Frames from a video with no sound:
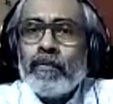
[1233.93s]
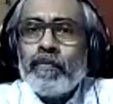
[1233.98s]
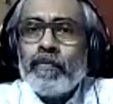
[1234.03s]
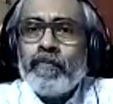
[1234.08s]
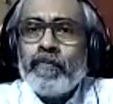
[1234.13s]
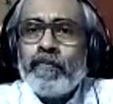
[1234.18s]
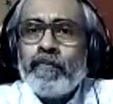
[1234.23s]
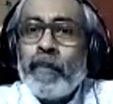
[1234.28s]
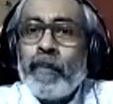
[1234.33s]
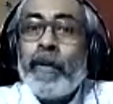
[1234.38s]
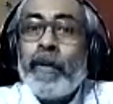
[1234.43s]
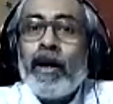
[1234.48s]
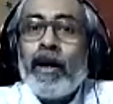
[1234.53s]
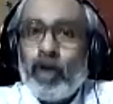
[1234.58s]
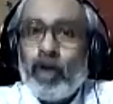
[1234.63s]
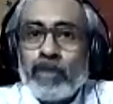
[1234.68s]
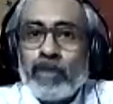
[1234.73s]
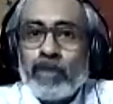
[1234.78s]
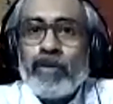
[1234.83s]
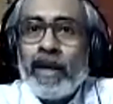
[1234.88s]
people are
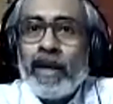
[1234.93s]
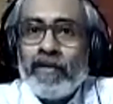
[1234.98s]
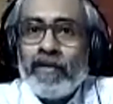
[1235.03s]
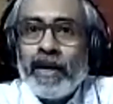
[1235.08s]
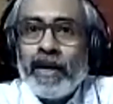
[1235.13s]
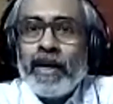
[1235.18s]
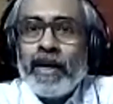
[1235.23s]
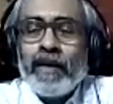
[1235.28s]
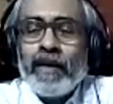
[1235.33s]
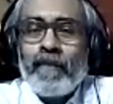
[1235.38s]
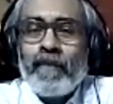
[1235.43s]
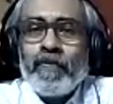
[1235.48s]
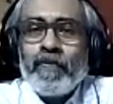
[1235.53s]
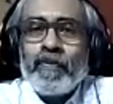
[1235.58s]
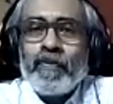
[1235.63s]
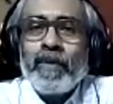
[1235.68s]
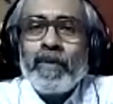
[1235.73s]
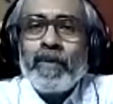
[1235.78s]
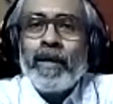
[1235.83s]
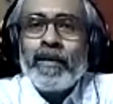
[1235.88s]
also innovating.
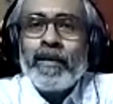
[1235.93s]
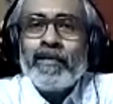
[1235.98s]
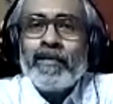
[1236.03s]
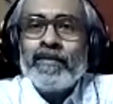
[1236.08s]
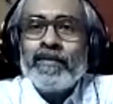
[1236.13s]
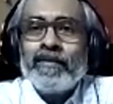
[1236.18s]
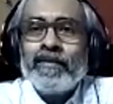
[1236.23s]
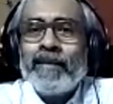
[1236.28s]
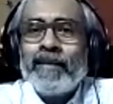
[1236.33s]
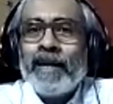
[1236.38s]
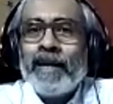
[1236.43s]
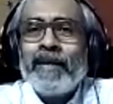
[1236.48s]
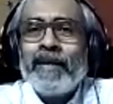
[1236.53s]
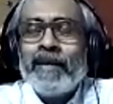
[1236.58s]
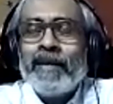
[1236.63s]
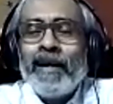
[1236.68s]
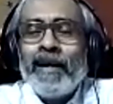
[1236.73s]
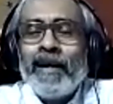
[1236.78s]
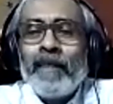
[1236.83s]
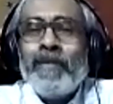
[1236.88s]
Their, their
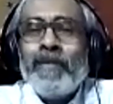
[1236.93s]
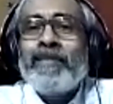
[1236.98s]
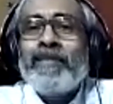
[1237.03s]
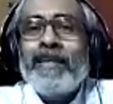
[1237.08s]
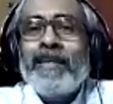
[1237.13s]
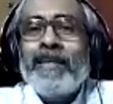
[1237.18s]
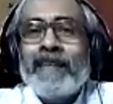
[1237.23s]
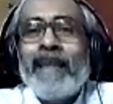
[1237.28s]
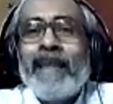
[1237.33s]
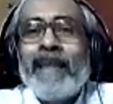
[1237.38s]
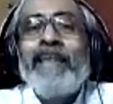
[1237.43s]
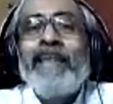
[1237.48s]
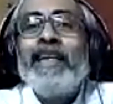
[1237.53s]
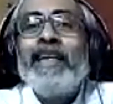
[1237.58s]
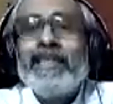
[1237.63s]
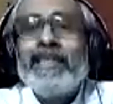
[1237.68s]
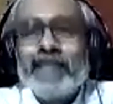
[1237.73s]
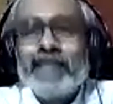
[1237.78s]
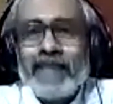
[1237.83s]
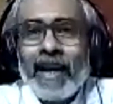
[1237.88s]
business ideas
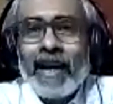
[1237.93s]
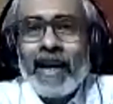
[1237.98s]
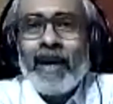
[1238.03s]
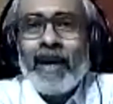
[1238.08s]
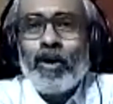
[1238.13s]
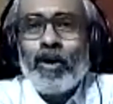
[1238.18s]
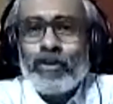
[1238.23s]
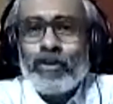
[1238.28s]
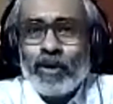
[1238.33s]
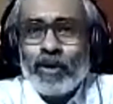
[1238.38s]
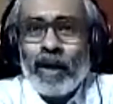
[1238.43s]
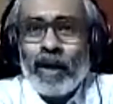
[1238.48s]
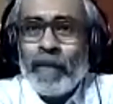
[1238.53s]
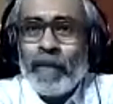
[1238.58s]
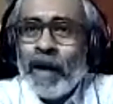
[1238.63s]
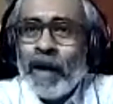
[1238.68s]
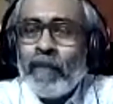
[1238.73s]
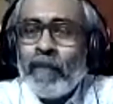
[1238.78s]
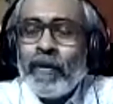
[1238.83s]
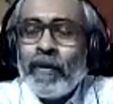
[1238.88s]
are also coming up.
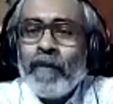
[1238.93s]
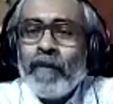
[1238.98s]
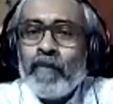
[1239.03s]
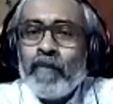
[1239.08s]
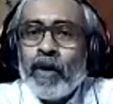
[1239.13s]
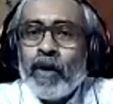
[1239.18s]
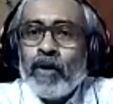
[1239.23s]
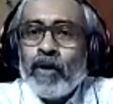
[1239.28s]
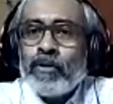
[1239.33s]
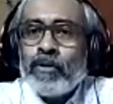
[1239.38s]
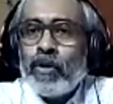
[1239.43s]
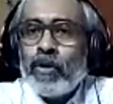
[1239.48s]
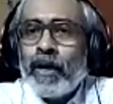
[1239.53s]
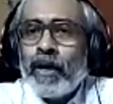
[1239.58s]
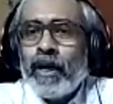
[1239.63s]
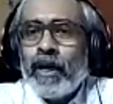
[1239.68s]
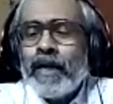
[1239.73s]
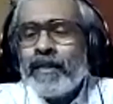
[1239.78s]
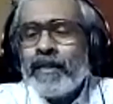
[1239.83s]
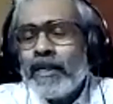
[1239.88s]
So in a
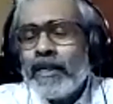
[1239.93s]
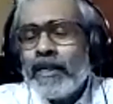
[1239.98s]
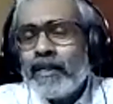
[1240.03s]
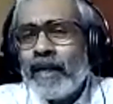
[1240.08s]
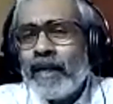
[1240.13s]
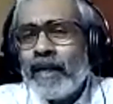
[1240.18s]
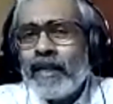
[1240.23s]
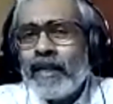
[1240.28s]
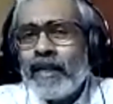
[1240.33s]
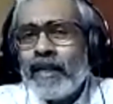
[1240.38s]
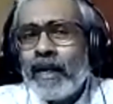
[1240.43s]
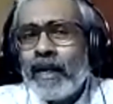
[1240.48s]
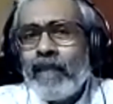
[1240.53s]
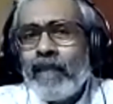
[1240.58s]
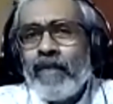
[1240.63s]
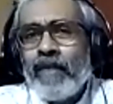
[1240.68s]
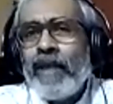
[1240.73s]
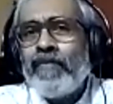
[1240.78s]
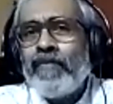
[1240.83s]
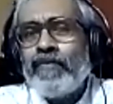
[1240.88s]
sense, I think even if
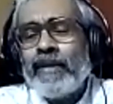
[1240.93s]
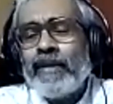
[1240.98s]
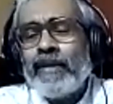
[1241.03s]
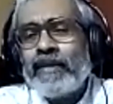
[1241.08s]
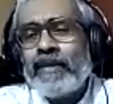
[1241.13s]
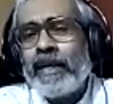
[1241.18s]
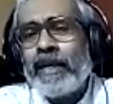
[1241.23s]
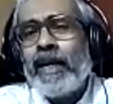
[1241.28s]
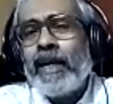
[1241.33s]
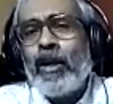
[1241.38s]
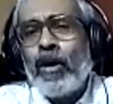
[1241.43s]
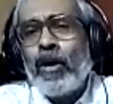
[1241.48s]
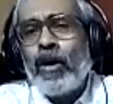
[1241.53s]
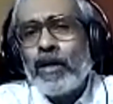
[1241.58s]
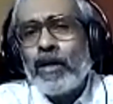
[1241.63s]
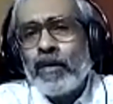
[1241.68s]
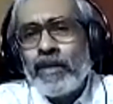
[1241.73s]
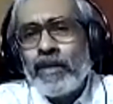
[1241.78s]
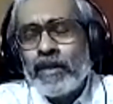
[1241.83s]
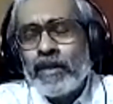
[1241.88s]
the second lockdown
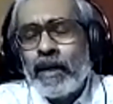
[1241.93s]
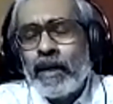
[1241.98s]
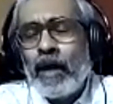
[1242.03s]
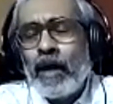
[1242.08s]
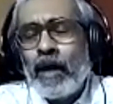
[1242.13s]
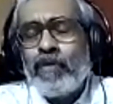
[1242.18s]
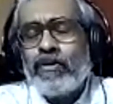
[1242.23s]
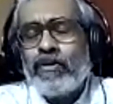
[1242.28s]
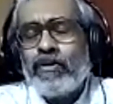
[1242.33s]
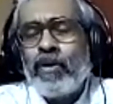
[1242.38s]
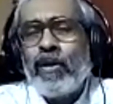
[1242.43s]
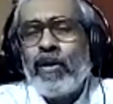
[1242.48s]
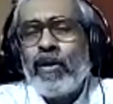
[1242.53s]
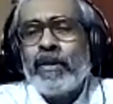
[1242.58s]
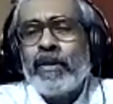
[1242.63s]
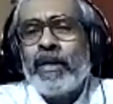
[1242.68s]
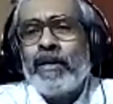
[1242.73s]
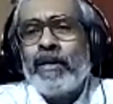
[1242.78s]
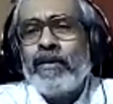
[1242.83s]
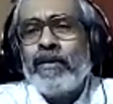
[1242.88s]
is announced or the
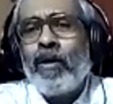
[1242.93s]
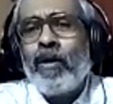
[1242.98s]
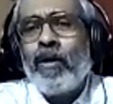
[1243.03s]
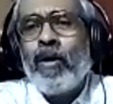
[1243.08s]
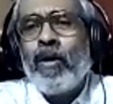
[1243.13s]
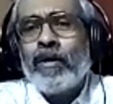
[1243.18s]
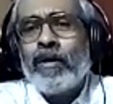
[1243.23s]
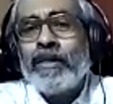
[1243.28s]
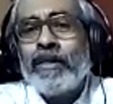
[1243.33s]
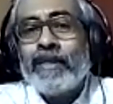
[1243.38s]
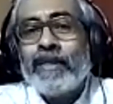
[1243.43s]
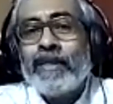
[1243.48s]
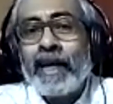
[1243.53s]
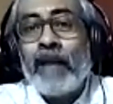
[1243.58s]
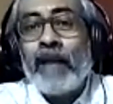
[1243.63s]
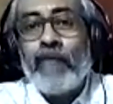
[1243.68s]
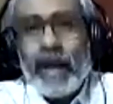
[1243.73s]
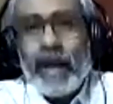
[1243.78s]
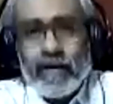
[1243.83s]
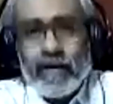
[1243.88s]
or the second
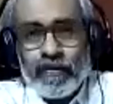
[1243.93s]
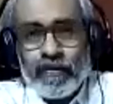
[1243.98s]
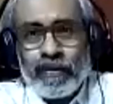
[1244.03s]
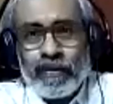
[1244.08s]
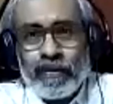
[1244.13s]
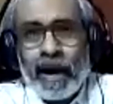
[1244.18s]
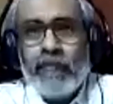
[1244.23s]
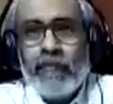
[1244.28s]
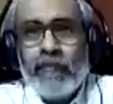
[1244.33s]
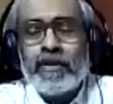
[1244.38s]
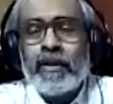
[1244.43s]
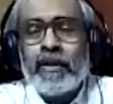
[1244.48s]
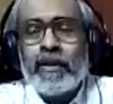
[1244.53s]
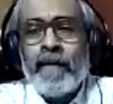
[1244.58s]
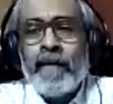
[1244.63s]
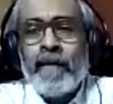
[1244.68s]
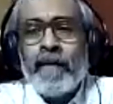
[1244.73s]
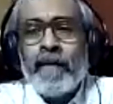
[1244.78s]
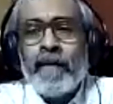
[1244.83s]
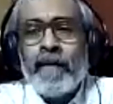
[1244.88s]
wave comes,
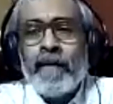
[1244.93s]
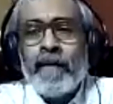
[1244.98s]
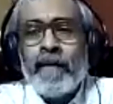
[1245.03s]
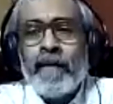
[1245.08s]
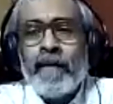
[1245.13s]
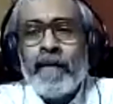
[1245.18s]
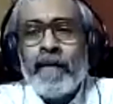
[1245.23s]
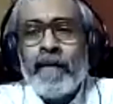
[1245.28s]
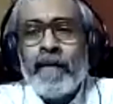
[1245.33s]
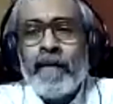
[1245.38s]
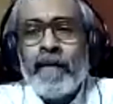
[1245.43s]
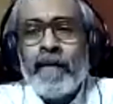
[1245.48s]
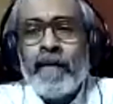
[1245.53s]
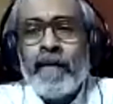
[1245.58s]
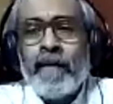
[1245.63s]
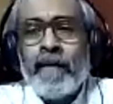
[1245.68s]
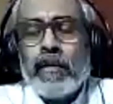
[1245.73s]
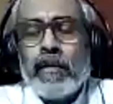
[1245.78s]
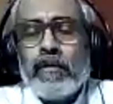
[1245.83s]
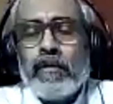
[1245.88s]
uh,
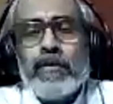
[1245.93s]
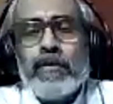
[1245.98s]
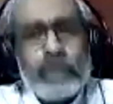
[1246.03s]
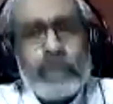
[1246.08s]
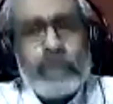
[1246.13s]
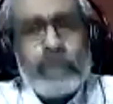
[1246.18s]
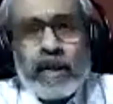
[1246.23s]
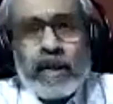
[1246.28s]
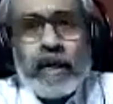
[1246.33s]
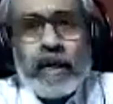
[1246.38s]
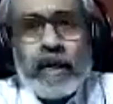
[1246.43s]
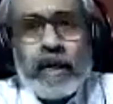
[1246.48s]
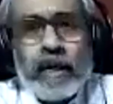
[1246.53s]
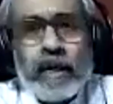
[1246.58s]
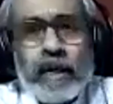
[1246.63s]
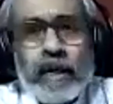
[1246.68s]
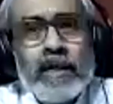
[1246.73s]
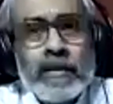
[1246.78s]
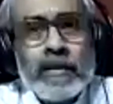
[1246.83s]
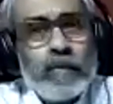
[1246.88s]
society is, is
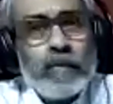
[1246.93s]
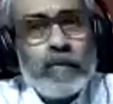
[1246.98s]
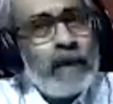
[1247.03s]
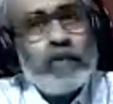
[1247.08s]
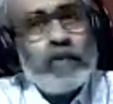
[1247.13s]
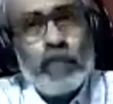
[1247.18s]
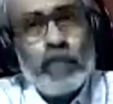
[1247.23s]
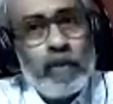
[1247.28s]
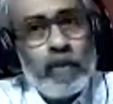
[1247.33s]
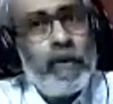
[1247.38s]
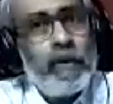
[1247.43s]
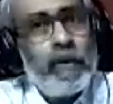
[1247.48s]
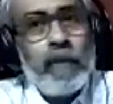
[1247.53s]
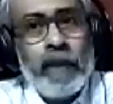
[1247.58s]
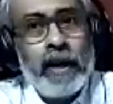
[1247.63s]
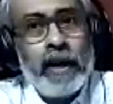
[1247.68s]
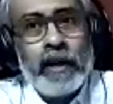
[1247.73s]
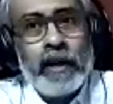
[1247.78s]
much more prepared.